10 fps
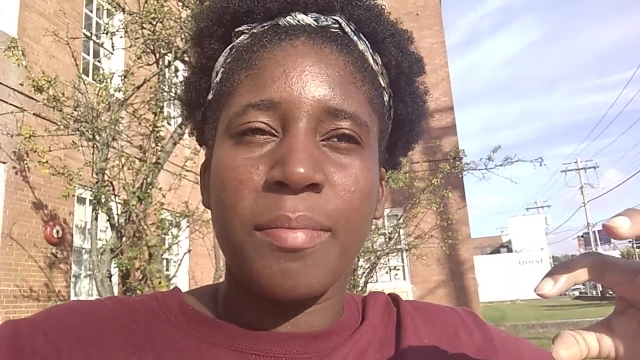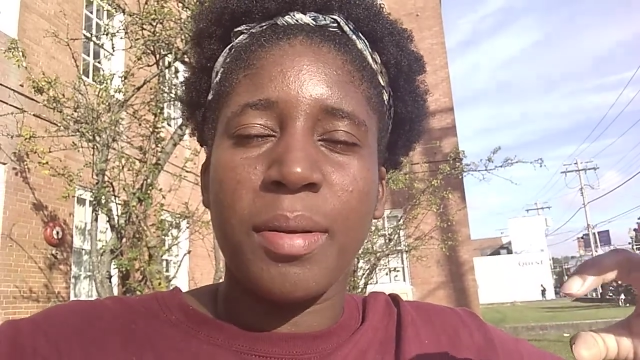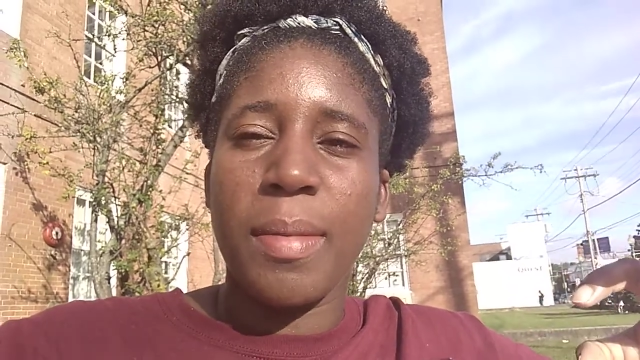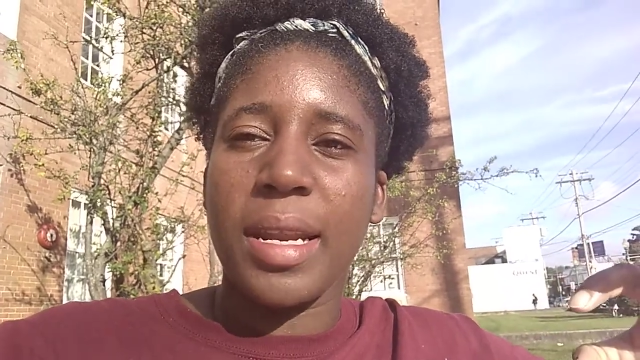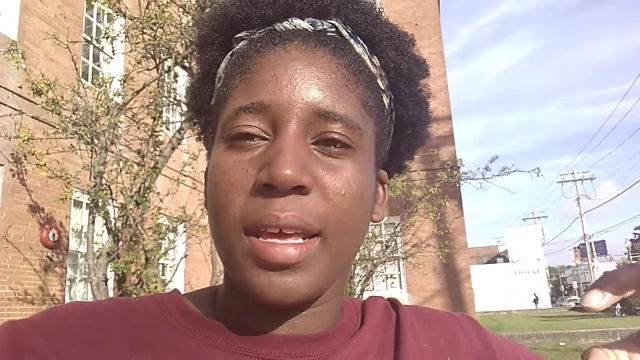
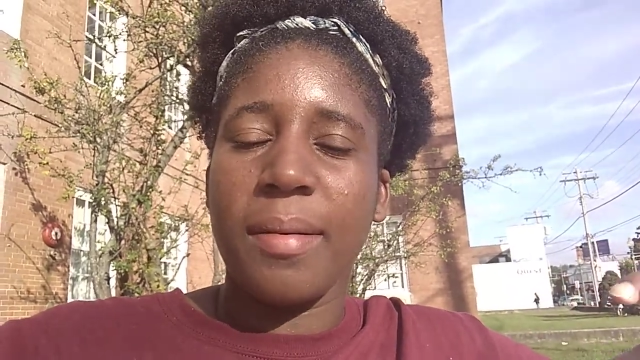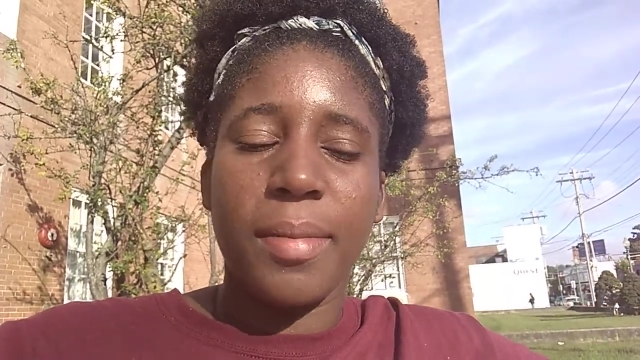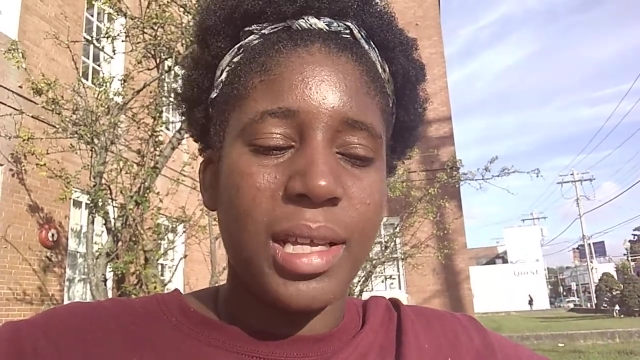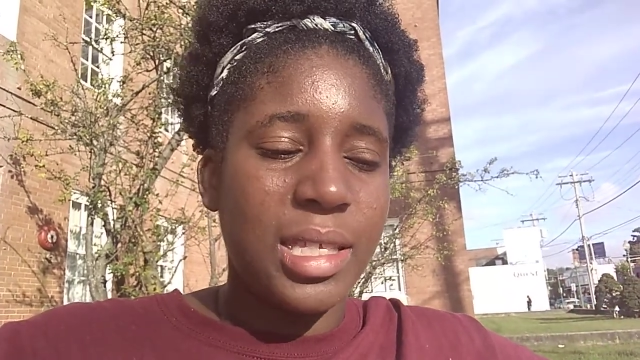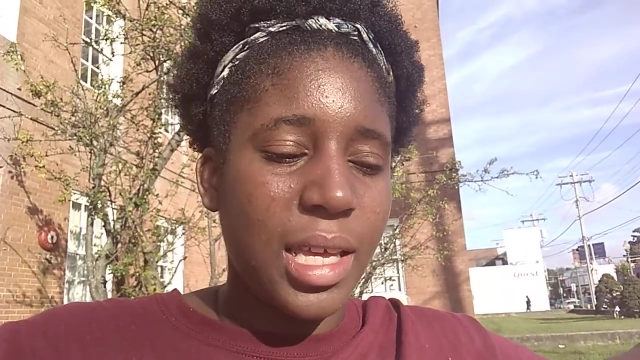implement it,
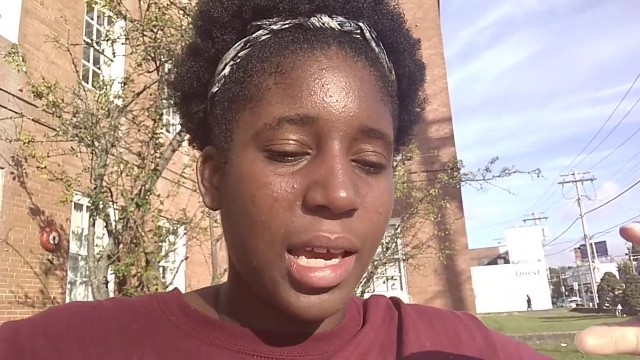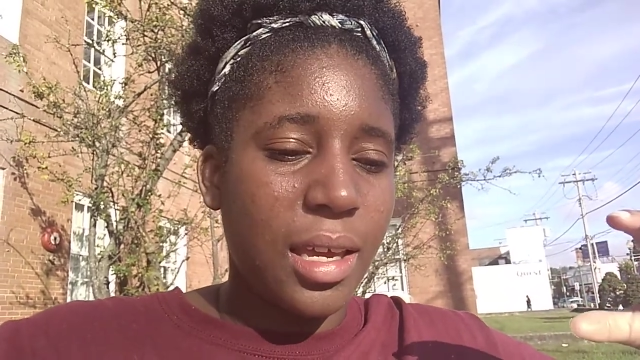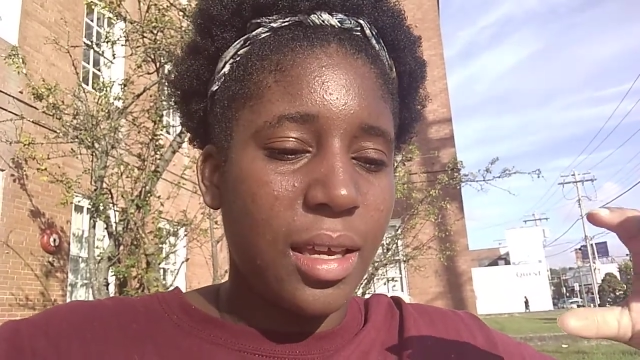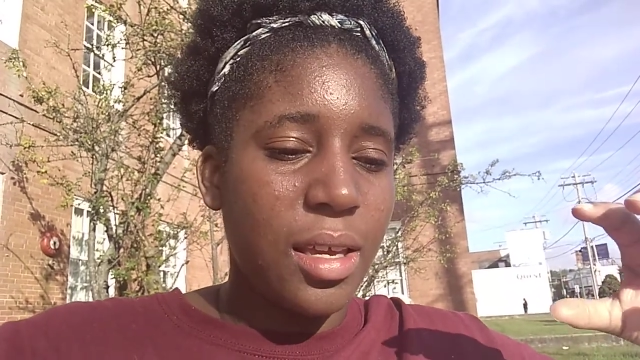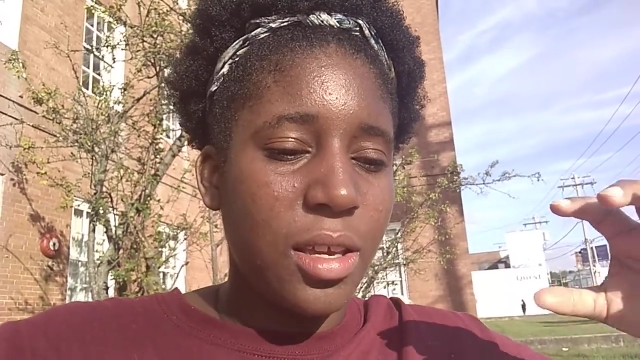but it's like,
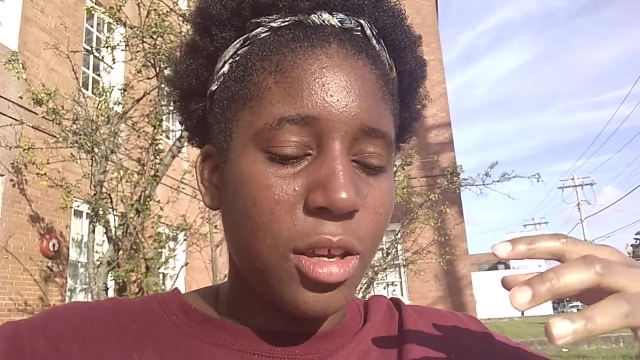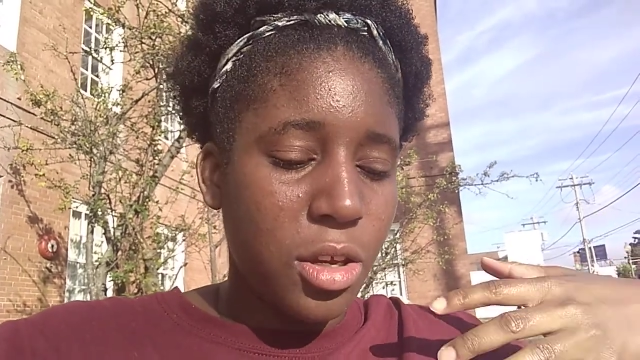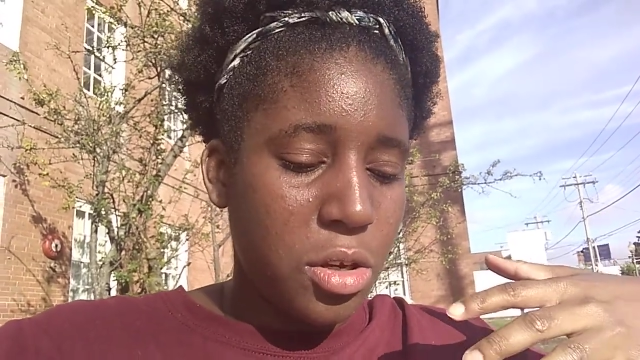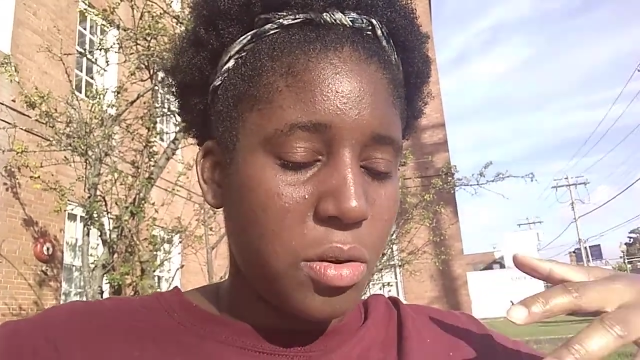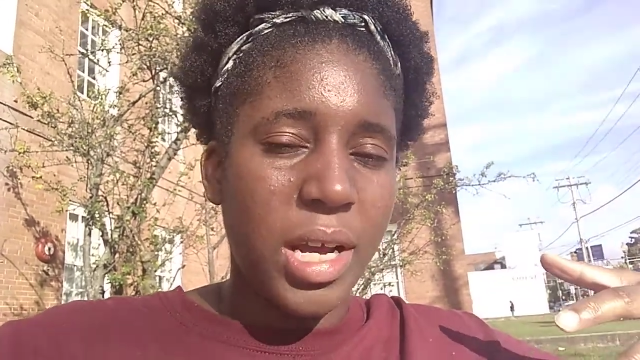
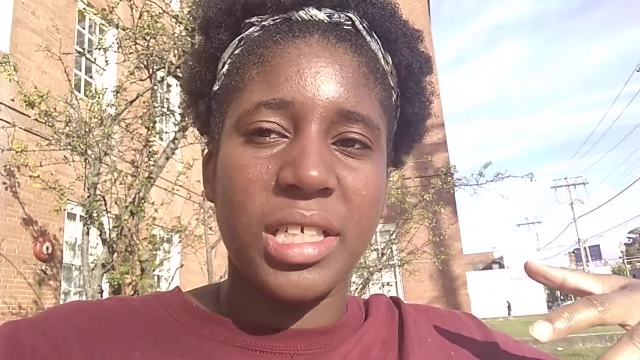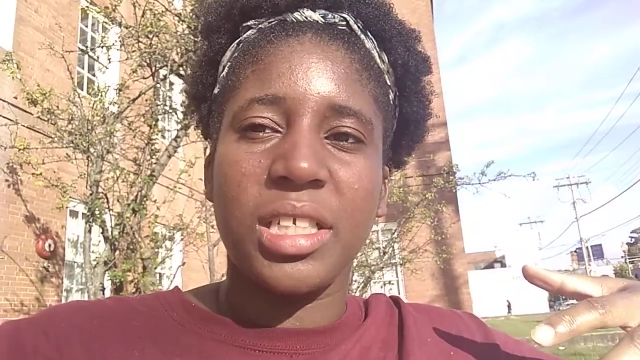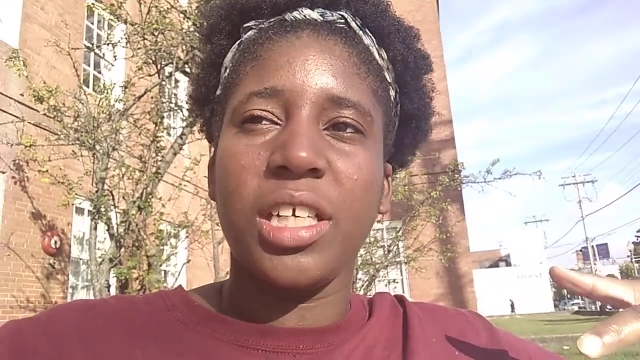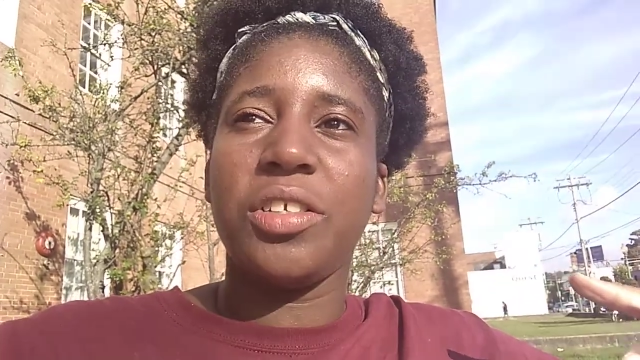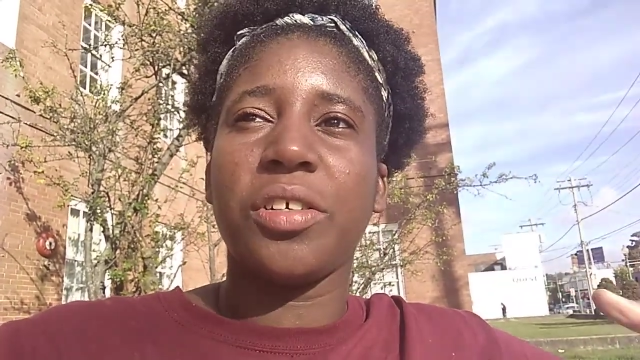you as a
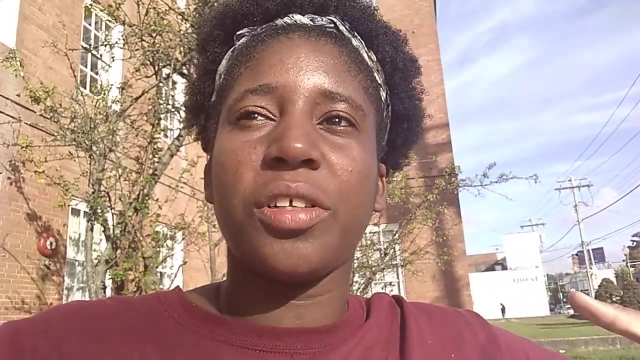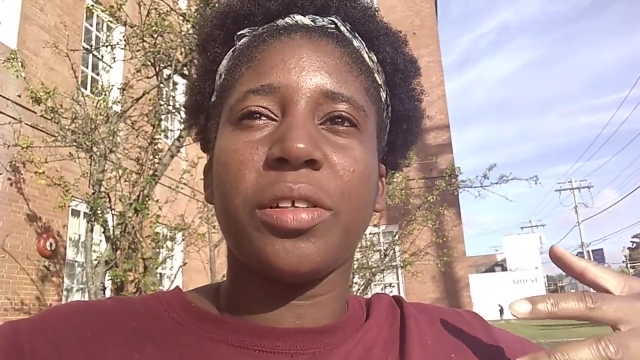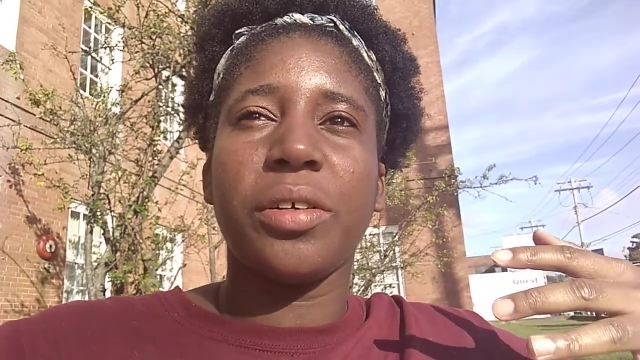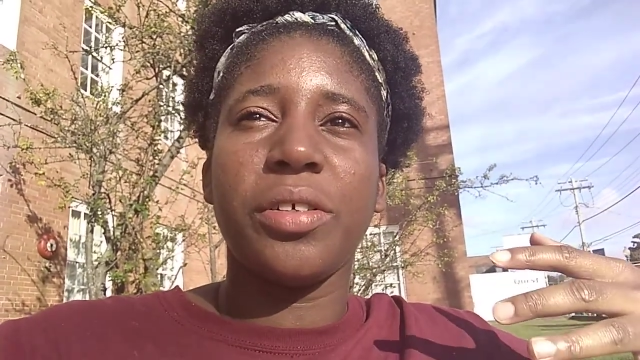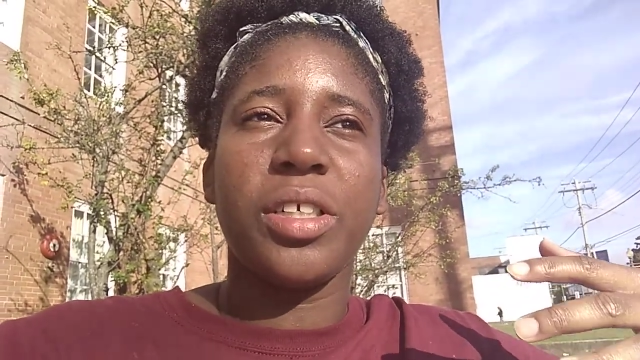teacher,
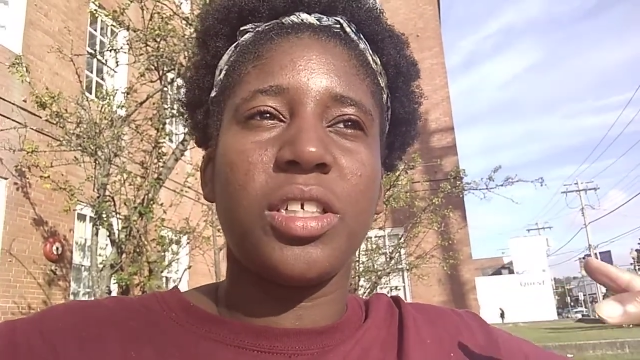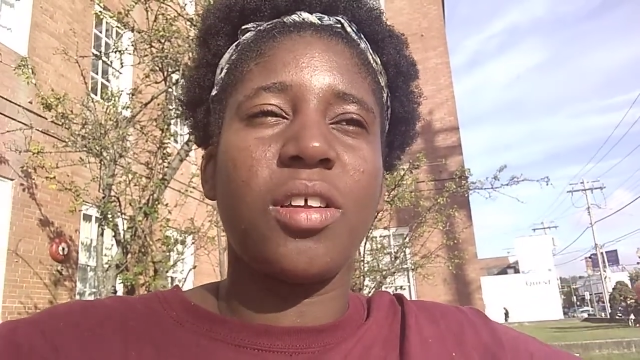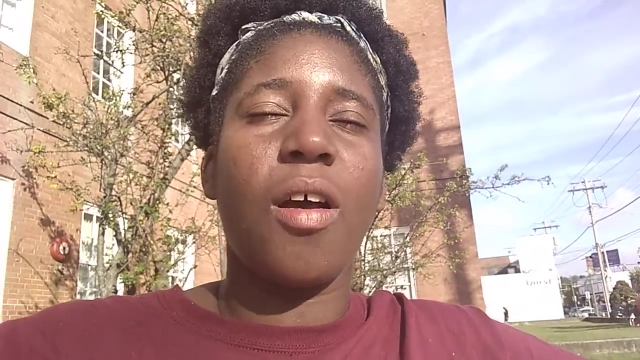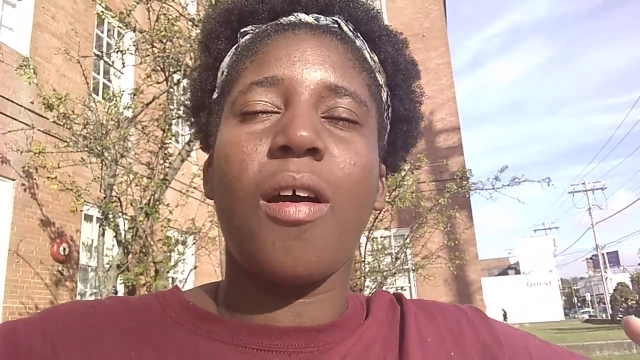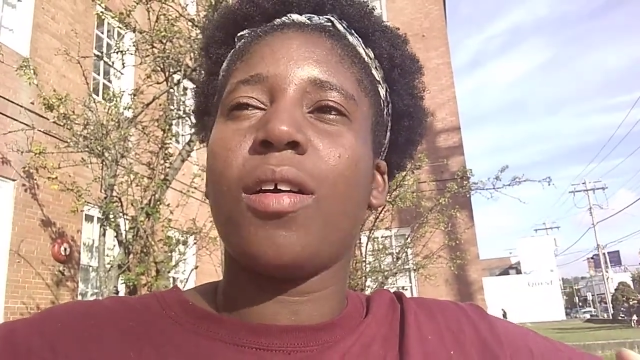they're learning
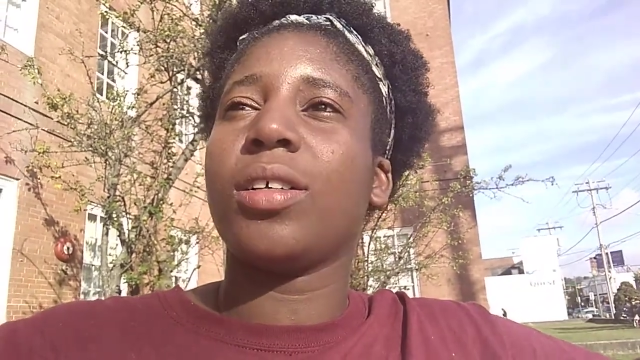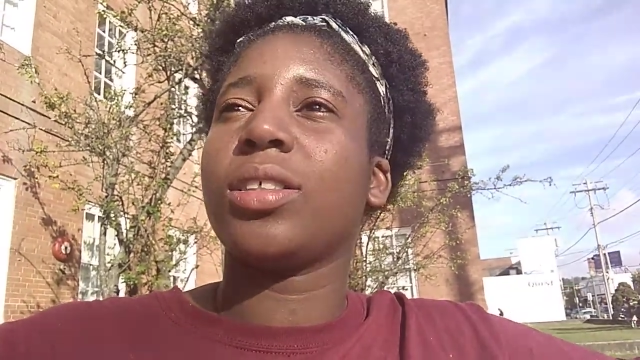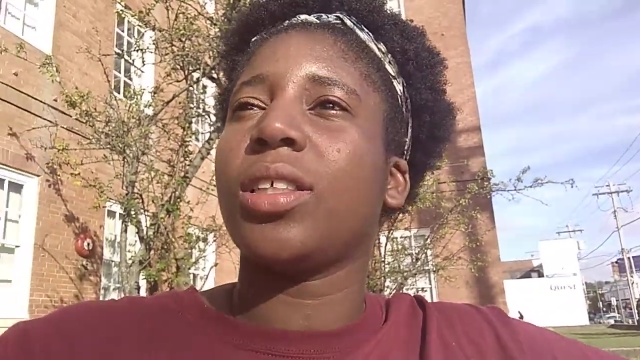songs,